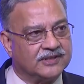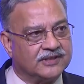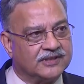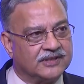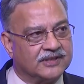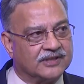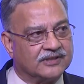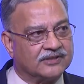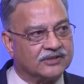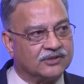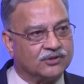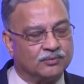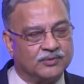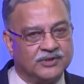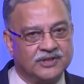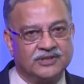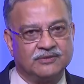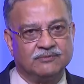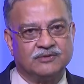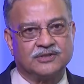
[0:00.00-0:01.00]
as a
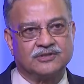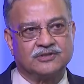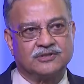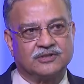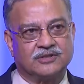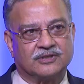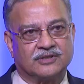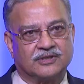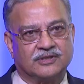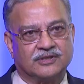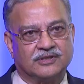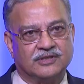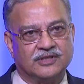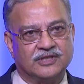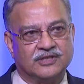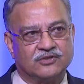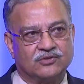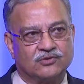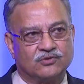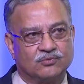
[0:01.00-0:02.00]
domain which
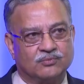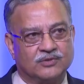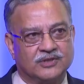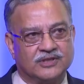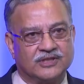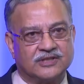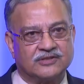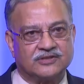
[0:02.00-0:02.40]
needs to be an